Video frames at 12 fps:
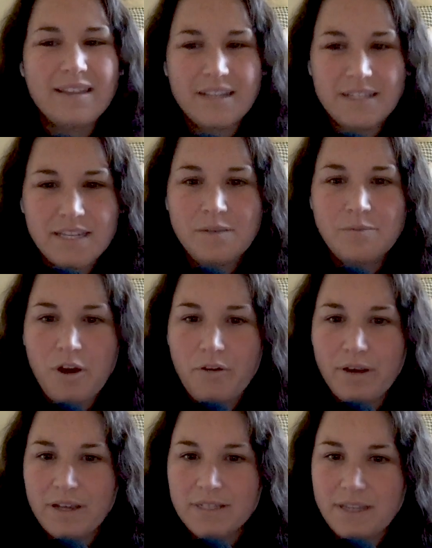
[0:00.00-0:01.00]
Yeah, let's keep
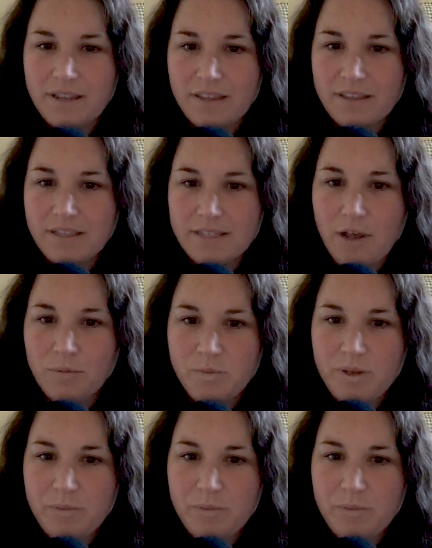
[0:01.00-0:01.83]
going because I think this helps